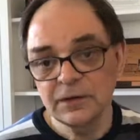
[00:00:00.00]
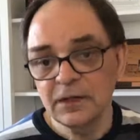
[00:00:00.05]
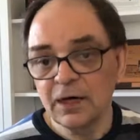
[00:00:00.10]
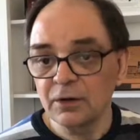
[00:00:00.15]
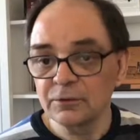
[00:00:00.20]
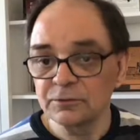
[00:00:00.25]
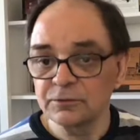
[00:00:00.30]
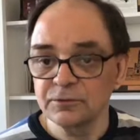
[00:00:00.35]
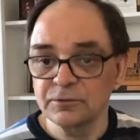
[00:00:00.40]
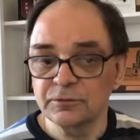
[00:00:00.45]

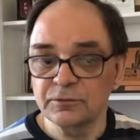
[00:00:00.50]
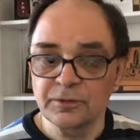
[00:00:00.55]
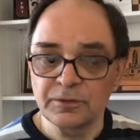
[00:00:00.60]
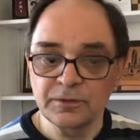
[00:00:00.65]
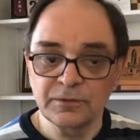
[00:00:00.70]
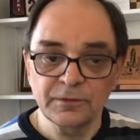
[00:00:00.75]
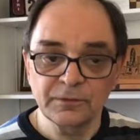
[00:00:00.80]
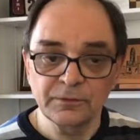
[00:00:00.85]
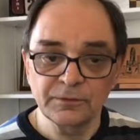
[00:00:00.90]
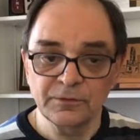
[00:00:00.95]
how to
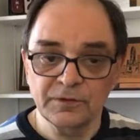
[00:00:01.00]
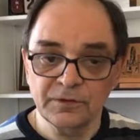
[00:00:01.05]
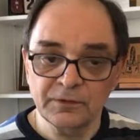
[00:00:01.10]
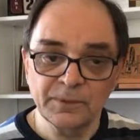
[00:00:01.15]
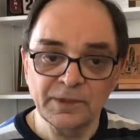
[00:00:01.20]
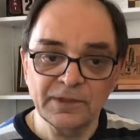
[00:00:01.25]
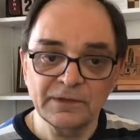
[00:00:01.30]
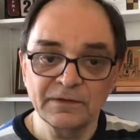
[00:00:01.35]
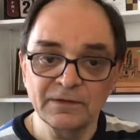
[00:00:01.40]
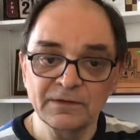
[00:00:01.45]
turn those
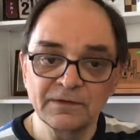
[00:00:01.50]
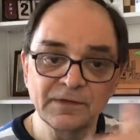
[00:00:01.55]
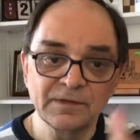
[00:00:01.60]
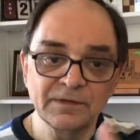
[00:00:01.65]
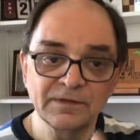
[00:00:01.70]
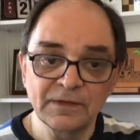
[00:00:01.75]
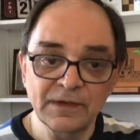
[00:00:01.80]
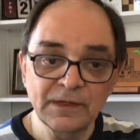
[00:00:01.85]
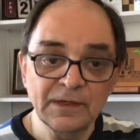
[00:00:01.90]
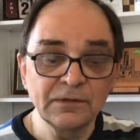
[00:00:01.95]

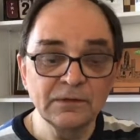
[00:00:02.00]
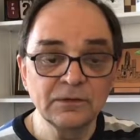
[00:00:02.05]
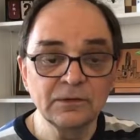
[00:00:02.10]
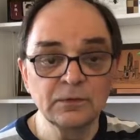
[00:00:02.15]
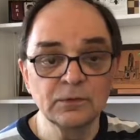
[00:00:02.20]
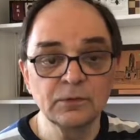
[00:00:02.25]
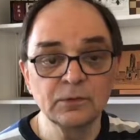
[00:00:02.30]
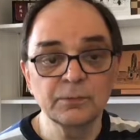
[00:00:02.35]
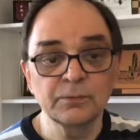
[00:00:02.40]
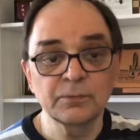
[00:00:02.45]
expectancies
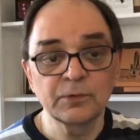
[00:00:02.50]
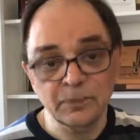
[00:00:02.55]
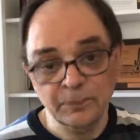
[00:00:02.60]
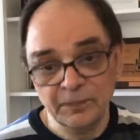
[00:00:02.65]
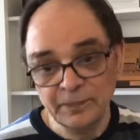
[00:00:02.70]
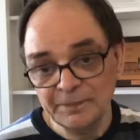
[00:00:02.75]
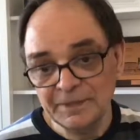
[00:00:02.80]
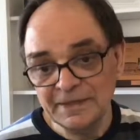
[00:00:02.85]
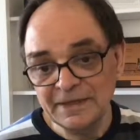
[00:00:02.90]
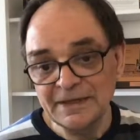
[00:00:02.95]
into
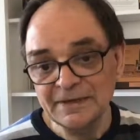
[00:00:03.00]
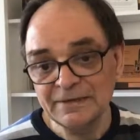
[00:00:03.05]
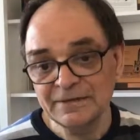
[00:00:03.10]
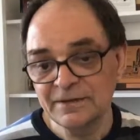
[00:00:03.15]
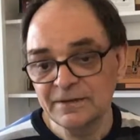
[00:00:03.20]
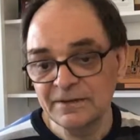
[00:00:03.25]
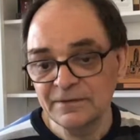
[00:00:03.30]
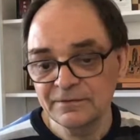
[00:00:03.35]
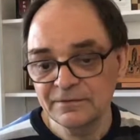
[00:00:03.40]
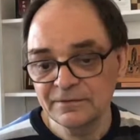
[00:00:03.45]

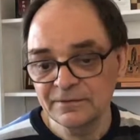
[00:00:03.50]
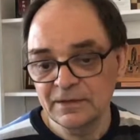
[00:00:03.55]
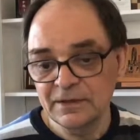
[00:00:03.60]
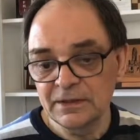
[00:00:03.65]
probabilities